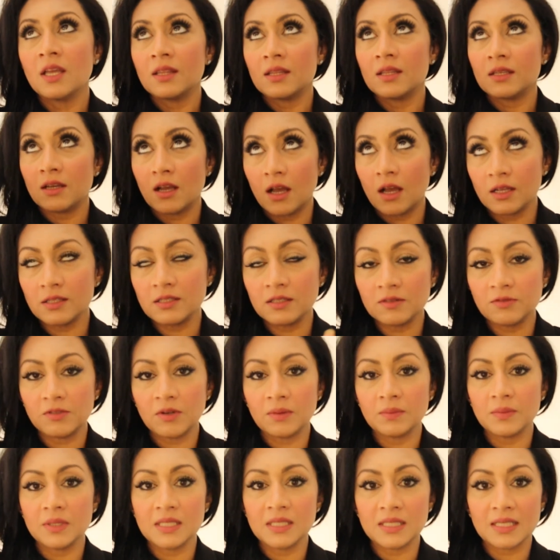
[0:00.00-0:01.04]
The castle
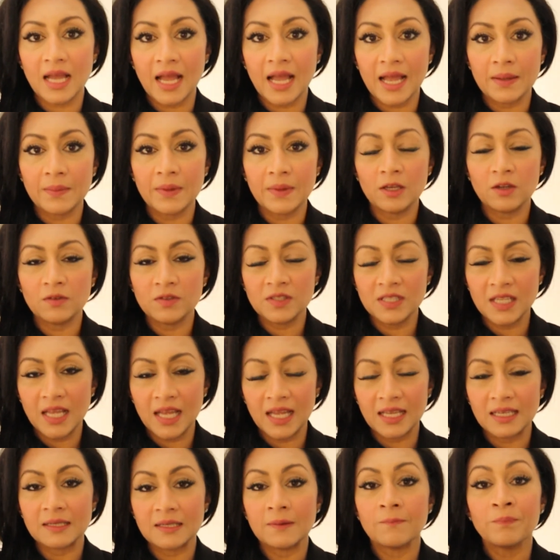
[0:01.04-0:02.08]
from the sky made of
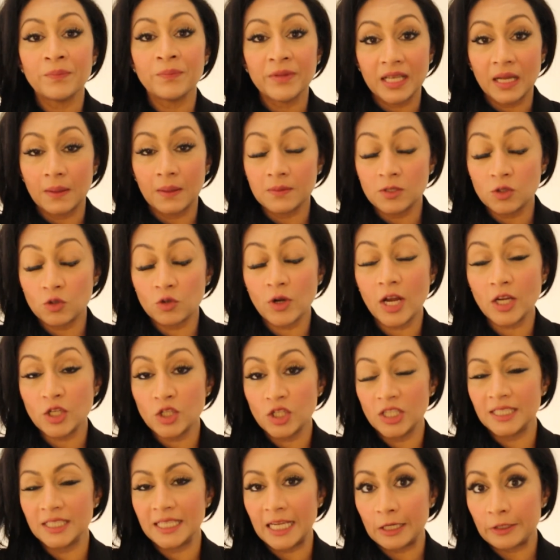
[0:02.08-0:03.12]
sand comes
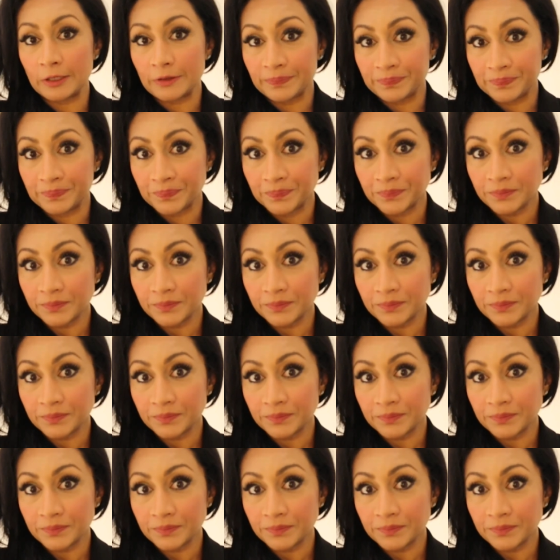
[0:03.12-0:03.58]
crashing down.